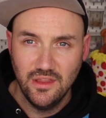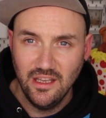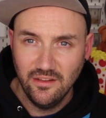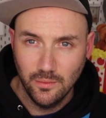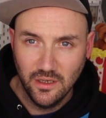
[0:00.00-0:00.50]

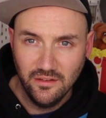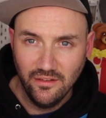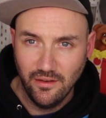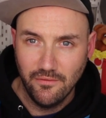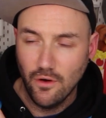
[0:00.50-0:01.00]
these
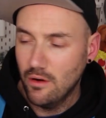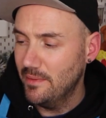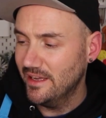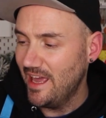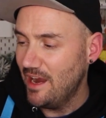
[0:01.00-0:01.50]
ones
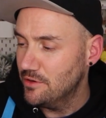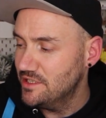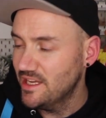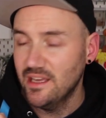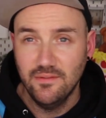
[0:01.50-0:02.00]
from
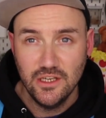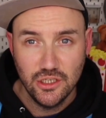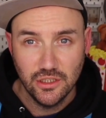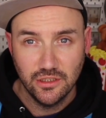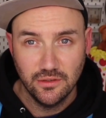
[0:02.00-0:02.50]
Karen Davies
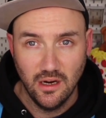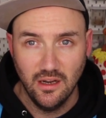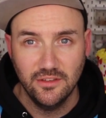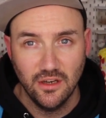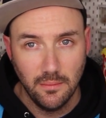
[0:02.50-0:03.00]

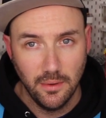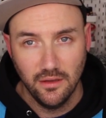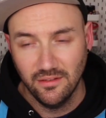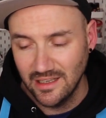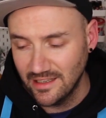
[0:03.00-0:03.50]
Sugarcraft, and I'll
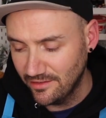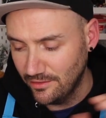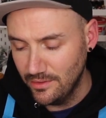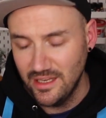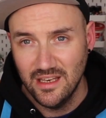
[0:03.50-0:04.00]
post links
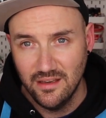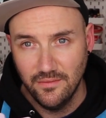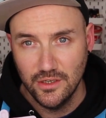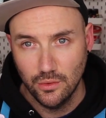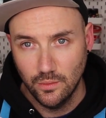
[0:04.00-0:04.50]
to the
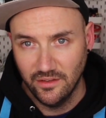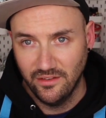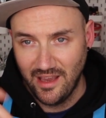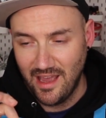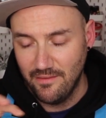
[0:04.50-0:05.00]
individual
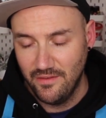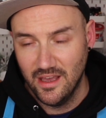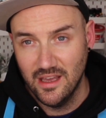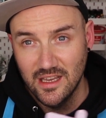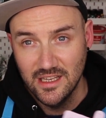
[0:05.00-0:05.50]
ones I have
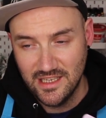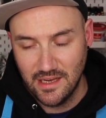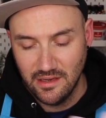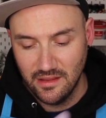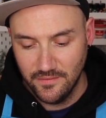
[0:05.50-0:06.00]
here
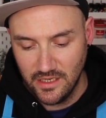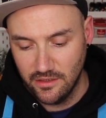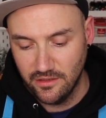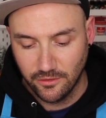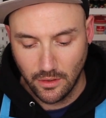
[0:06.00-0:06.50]
down in the
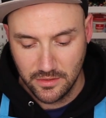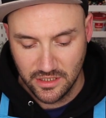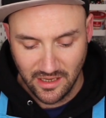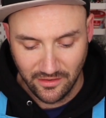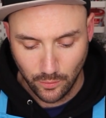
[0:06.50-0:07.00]
video
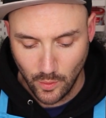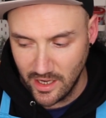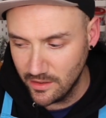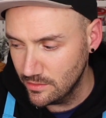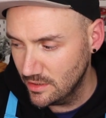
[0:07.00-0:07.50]
description as
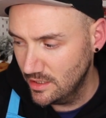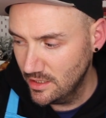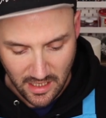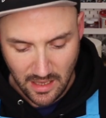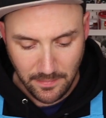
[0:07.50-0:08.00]
well.
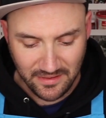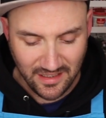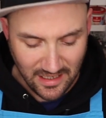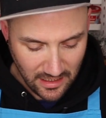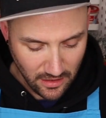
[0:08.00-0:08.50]
In
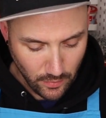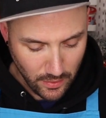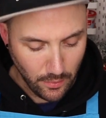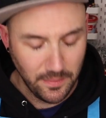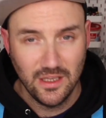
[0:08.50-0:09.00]
particular,
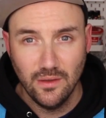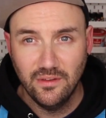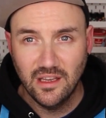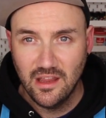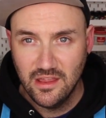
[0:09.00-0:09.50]
we will be
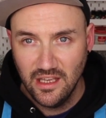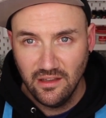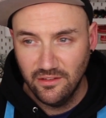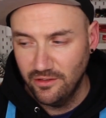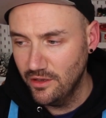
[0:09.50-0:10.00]
using
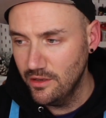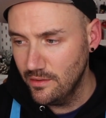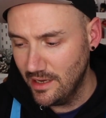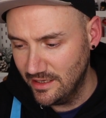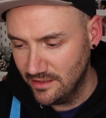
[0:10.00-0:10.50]
these
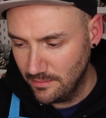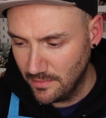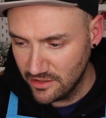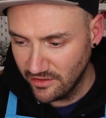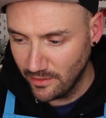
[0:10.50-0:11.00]
two, and
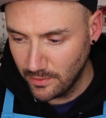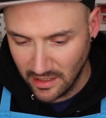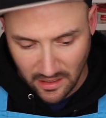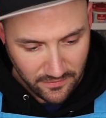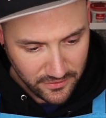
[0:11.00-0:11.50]
much as I
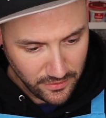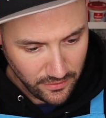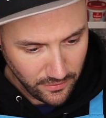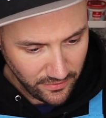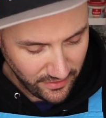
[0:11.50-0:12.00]
would love
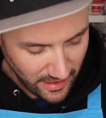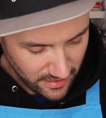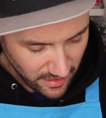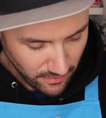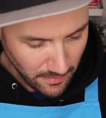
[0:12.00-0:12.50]
to say
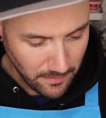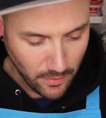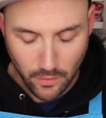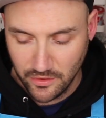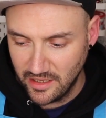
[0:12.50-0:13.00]
that I
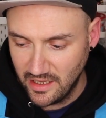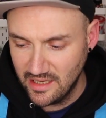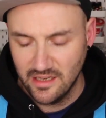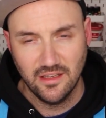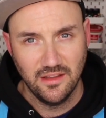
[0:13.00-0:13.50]
remember what
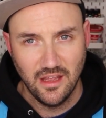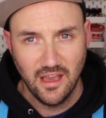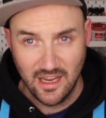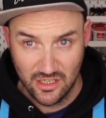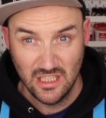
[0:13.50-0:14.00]

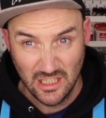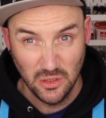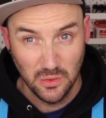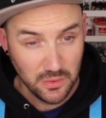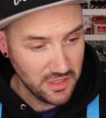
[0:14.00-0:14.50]
they're actually
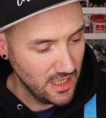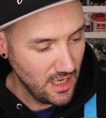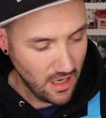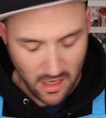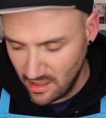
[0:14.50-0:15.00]
called,
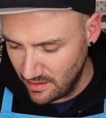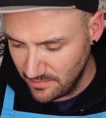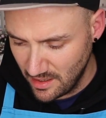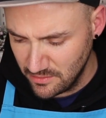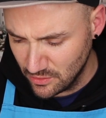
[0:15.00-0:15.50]

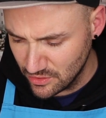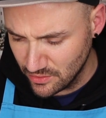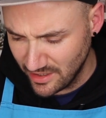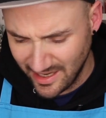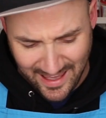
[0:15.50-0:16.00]
I'm not
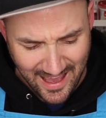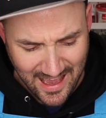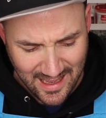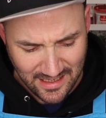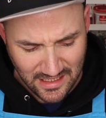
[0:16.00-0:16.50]
sure that I
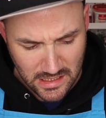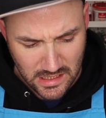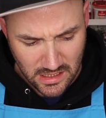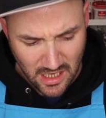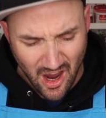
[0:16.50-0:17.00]
can.
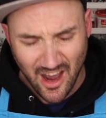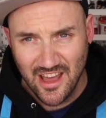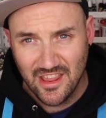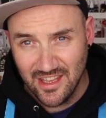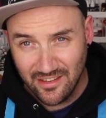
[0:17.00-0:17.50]

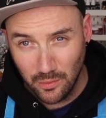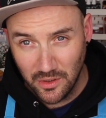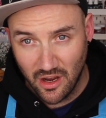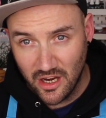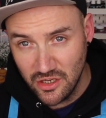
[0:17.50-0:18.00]
This
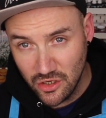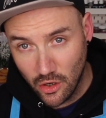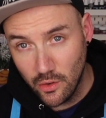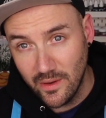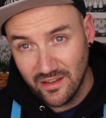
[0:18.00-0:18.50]
one I
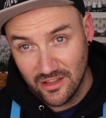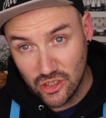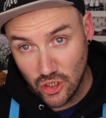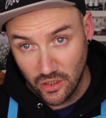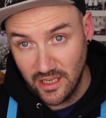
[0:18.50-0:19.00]
know is the
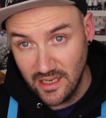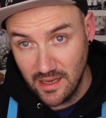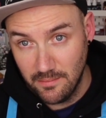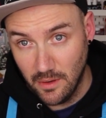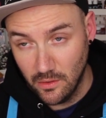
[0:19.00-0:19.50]
chunky
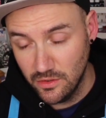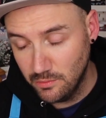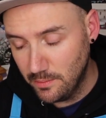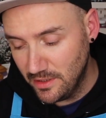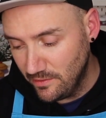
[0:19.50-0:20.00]
knit mold,
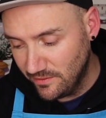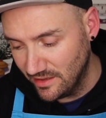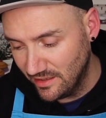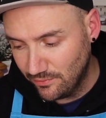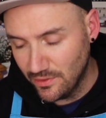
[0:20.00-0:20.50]
and we'll be
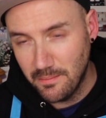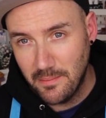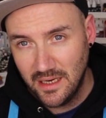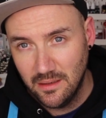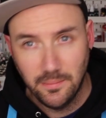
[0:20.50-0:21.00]
using this for the
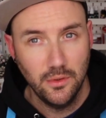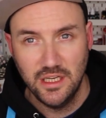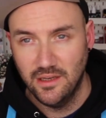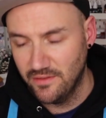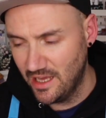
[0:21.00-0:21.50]
main
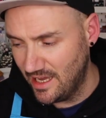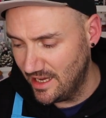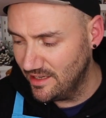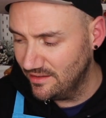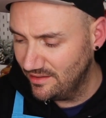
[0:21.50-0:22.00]
body of the
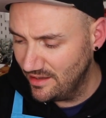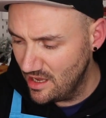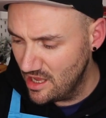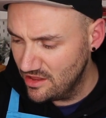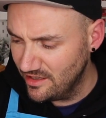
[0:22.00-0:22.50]
hat.
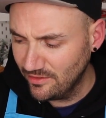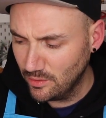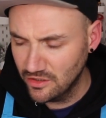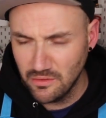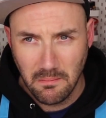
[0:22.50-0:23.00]
This
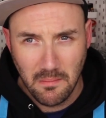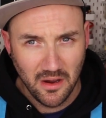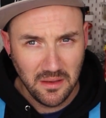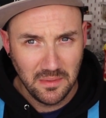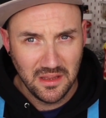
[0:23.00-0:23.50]
one
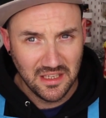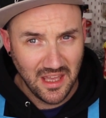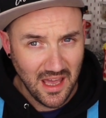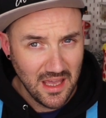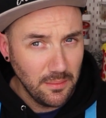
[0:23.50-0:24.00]
might be the
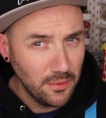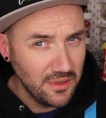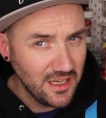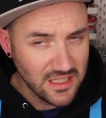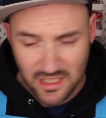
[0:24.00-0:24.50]
cable
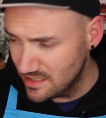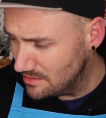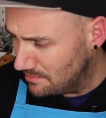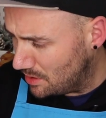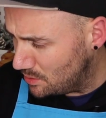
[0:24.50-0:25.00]
knit
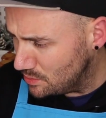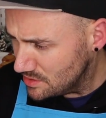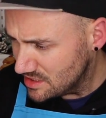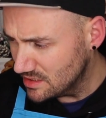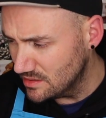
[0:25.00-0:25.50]

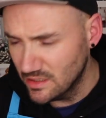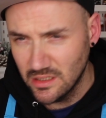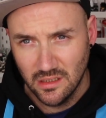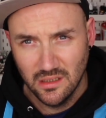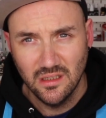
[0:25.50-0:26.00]
mold.
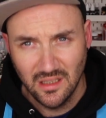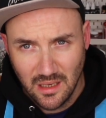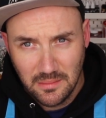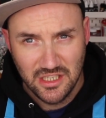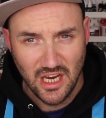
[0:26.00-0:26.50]

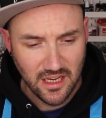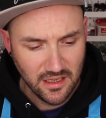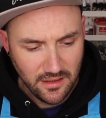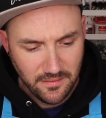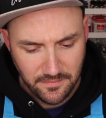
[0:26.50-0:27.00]
Let me
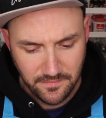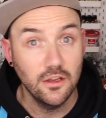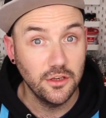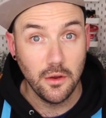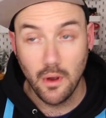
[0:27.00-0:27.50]
check.
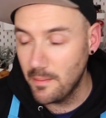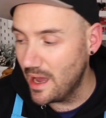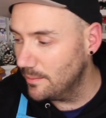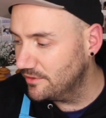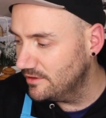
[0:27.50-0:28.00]
No, I'm
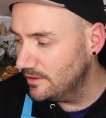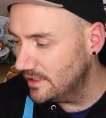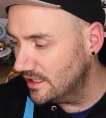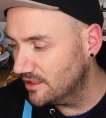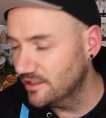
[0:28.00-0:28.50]

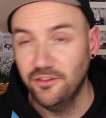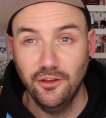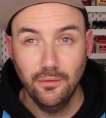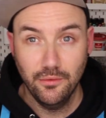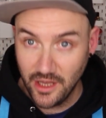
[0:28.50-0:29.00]
absolutely lying
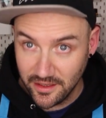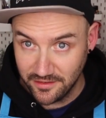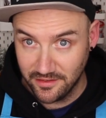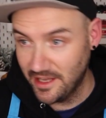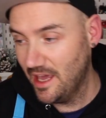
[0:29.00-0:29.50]
to you.
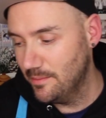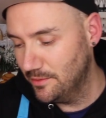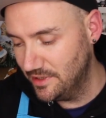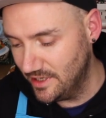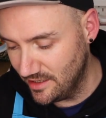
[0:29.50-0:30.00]
That's the
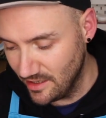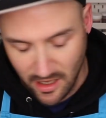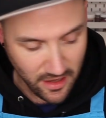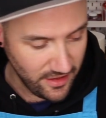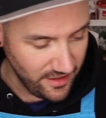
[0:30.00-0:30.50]
cable knit.
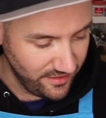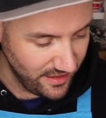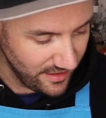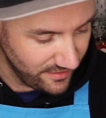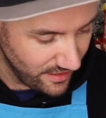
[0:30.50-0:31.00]

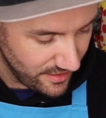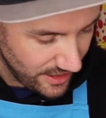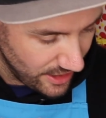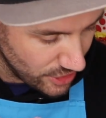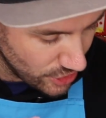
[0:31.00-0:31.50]
This is the